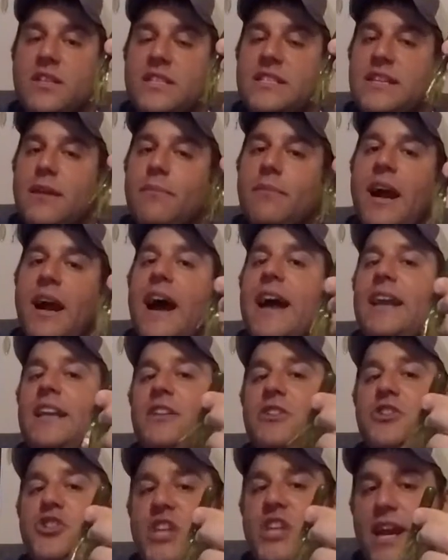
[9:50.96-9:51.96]
some kind
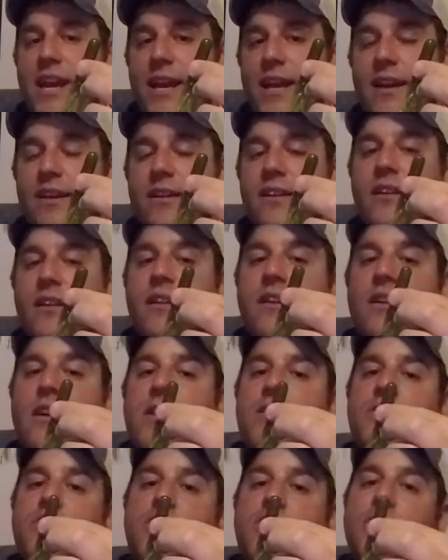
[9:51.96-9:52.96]
of jig.
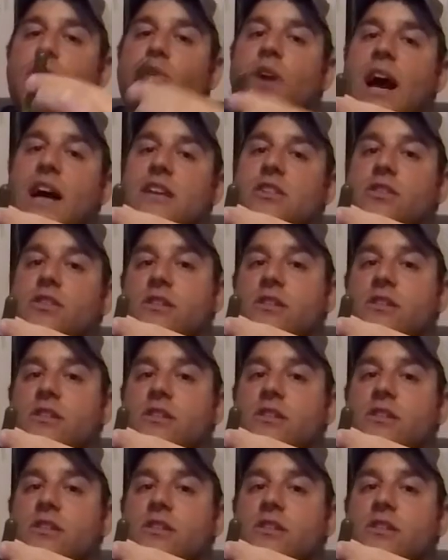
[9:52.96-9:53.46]
So you guys